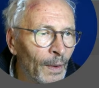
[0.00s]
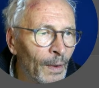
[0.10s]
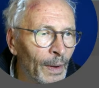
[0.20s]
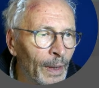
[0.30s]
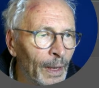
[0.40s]

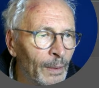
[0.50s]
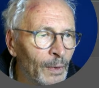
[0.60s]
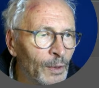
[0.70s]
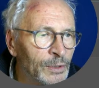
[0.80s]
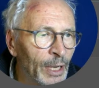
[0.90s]
okay, we've
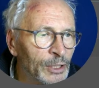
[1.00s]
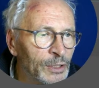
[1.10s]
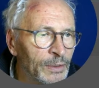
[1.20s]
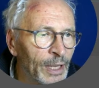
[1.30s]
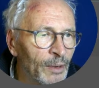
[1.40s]
got to actually
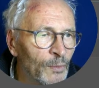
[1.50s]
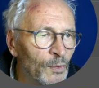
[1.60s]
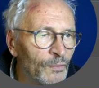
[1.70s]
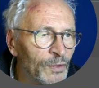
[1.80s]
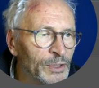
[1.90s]
now
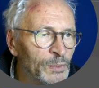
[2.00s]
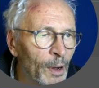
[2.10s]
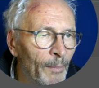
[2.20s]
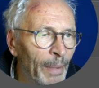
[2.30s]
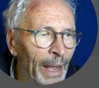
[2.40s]
move this one
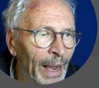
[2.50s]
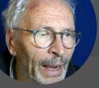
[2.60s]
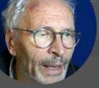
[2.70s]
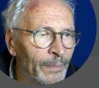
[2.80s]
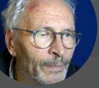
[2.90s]

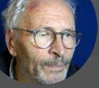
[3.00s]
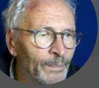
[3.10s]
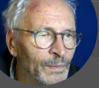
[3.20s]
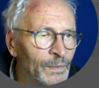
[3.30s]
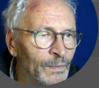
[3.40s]
back
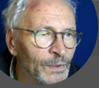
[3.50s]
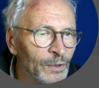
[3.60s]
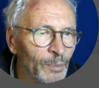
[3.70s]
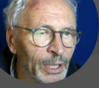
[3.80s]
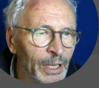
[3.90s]
to the
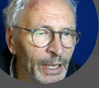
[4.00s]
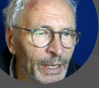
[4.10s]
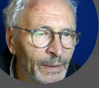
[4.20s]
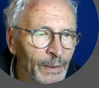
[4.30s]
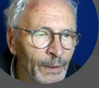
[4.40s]
beginning
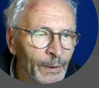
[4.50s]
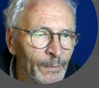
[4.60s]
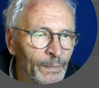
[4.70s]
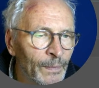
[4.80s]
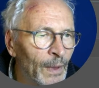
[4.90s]

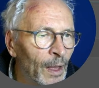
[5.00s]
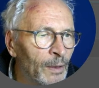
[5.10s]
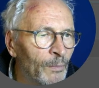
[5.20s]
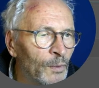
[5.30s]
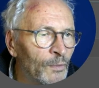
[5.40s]
and
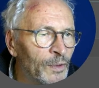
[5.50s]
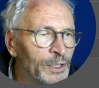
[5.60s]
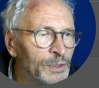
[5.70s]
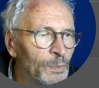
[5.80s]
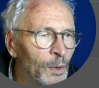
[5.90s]
move
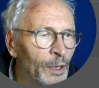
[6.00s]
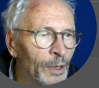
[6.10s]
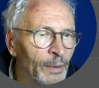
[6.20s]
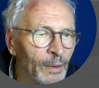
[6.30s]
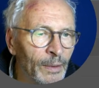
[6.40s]
this one
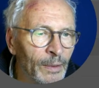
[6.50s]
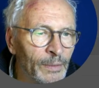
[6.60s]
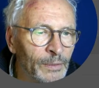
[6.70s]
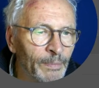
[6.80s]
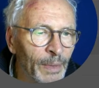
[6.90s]

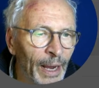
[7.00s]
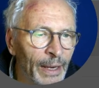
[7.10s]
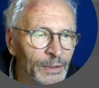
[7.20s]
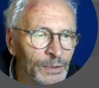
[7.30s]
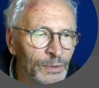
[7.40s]
back
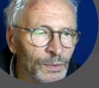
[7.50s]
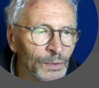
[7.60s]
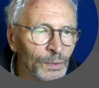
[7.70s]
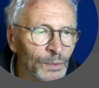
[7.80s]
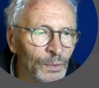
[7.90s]
to
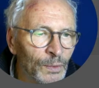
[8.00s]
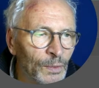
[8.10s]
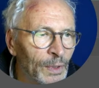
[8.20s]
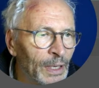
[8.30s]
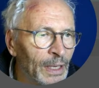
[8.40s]

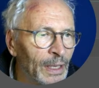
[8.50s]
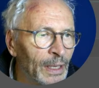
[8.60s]
here.